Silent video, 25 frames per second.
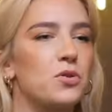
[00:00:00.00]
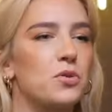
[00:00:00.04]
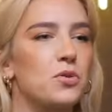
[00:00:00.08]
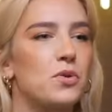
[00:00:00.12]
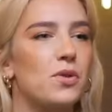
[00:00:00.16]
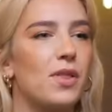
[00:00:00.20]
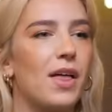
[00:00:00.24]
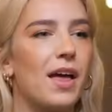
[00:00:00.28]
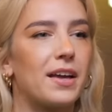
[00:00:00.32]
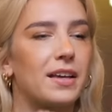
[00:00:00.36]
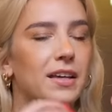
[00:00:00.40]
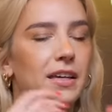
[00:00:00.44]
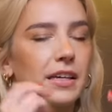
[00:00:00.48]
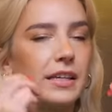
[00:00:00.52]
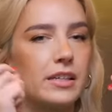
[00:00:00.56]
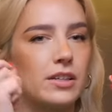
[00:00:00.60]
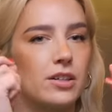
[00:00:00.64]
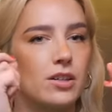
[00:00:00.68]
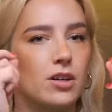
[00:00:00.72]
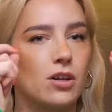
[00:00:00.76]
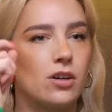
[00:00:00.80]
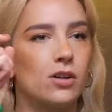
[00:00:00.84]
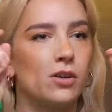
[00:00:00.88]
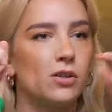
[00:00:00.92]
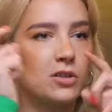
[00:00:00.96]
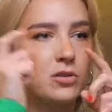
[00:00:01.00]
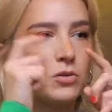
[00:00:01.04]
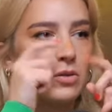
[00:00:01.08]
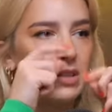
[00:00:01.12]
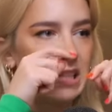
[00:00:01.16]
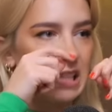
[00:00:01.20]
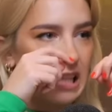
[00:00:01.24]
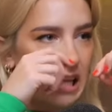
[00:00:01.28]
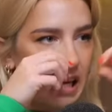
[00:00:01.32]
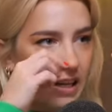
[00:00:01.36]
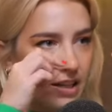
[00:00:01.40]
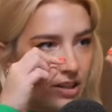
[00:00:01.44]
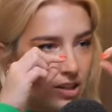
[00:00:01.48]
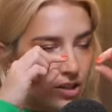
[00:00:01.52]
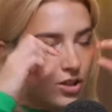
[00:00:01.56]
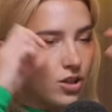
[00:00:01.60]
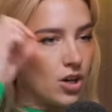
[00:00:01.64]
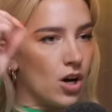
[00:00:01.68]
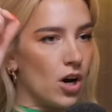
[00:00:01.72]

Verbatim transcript: you liking girls with like